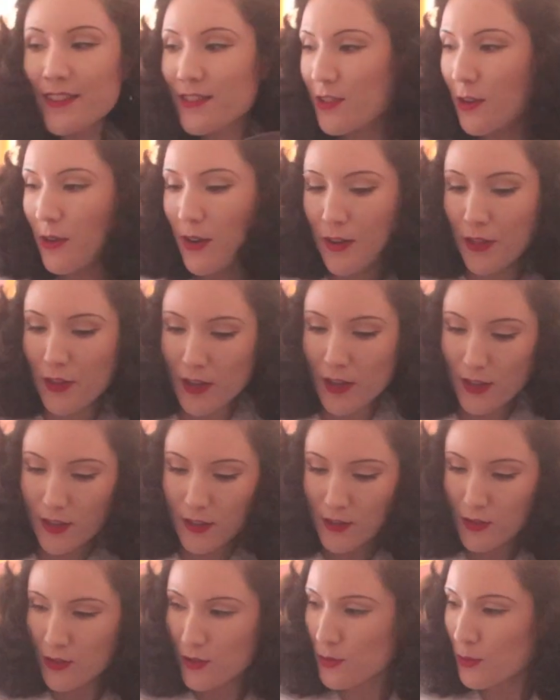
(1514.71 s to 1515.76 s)
So I thought I
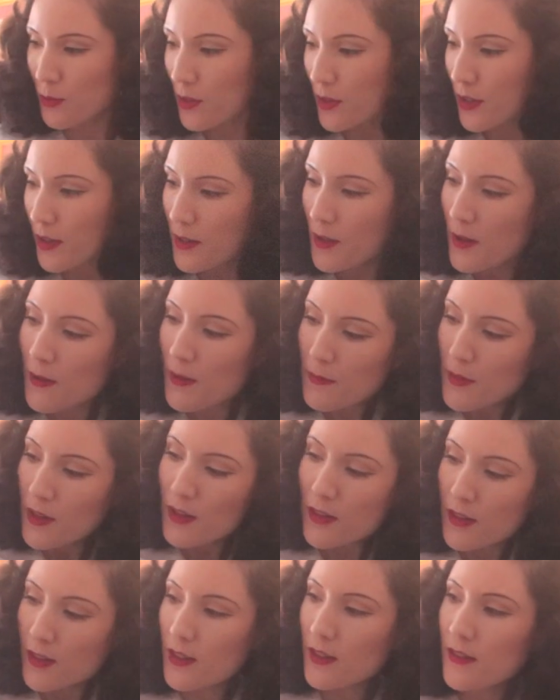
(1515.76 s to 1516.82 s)
could store
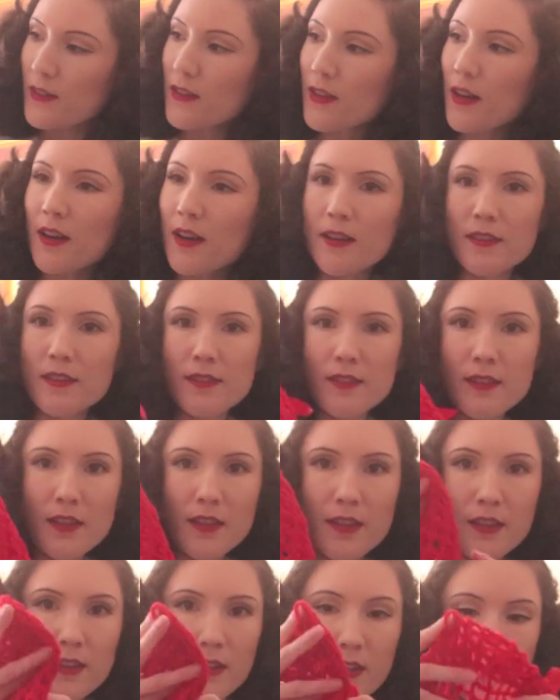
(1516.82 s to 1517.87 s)
these guys
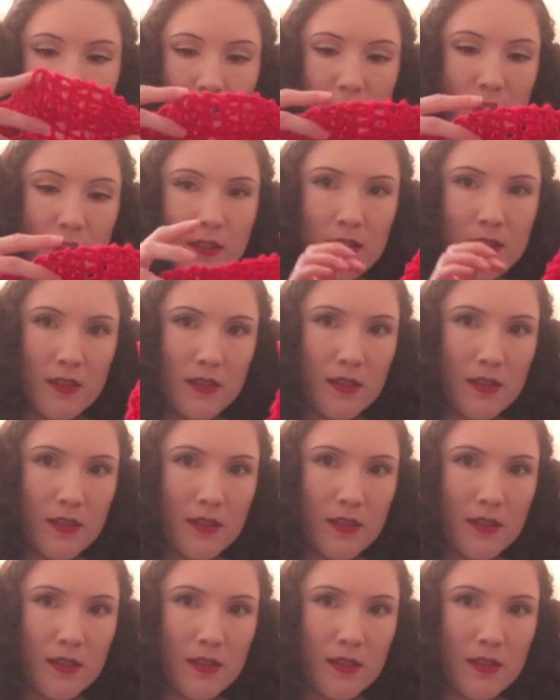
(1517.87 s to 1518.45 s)
in there.